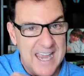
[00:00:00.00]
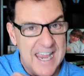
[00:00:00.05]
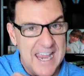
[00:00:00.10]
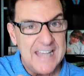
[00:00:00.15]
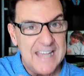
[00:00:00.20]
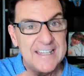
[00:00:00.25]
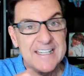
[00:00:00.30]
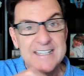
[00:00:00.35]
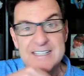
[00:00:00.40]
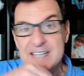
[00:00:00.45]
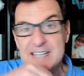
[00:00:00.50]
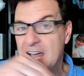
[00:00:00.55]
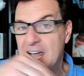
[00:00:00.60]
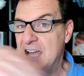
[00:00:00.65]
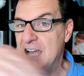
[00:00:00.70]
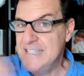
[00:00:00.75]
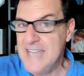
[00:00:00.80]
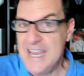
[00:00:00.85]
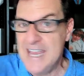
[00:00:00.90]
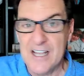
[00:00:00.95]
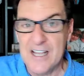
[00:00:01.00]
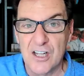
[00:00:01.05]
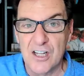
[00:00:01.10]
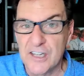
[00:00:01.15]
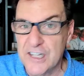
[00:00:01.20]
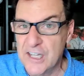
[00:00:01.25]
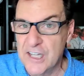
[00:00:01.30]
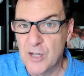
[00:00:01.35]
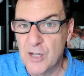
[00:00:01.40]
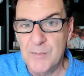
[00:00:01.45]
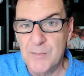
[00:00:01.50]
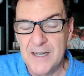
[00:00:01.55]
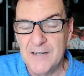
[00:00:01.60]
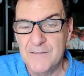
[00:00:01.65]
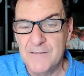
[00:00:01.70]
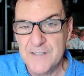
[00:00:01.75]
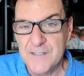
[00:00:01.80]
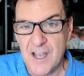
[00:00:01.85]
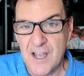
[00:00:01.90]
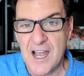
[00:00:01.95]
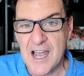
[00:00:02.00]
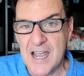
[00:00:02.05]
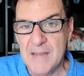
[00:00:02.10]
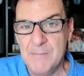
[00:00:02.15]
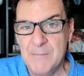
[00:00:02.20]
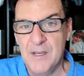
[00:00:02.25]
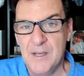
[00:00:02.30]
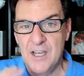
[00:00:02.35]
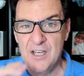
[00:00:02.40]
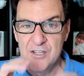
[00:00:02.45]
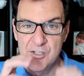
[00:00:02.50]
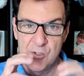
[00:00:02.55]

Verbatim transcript: take a little bit of time